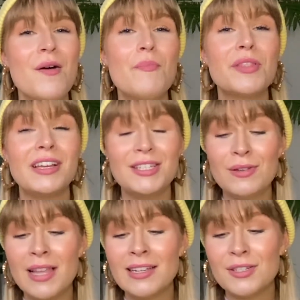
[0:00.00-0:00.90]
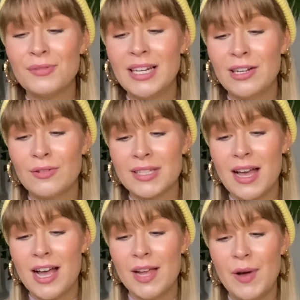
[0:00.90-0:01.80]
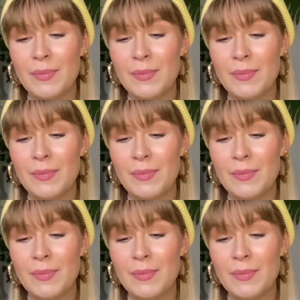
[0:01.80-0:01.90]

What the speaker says: but they do last a really long time.